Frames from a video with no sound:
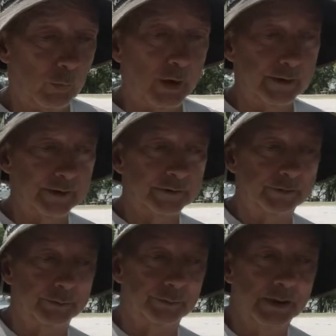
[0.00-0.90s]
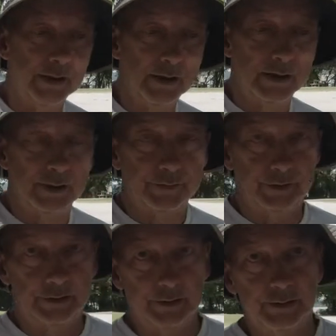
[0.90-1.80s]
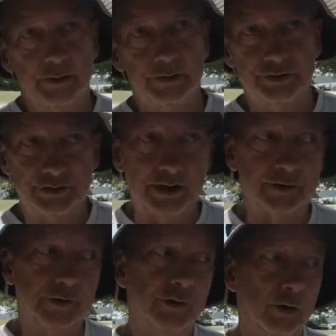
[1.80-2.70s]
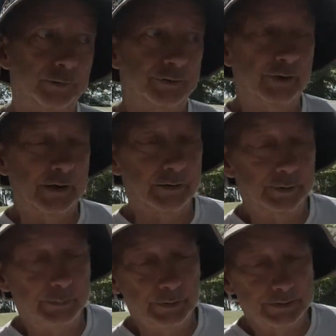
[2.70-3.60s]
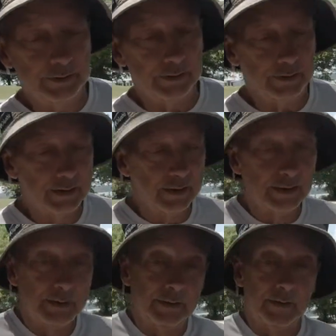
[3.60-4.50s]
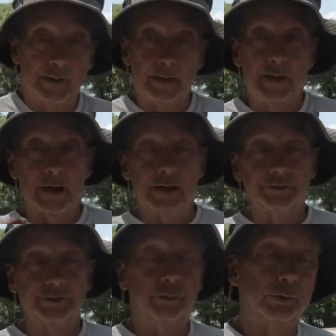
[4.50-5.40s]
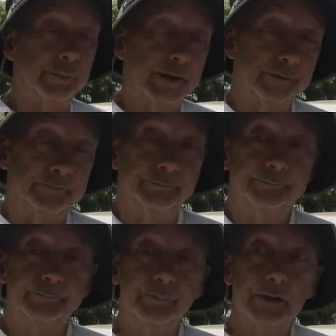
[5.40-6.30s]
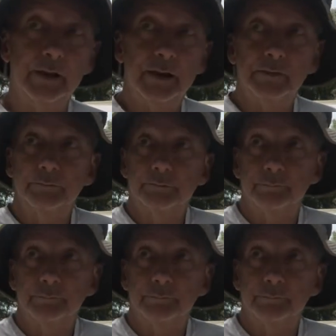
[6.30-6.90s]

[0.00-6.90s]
wired into the standard alternator, but I got solar panel. And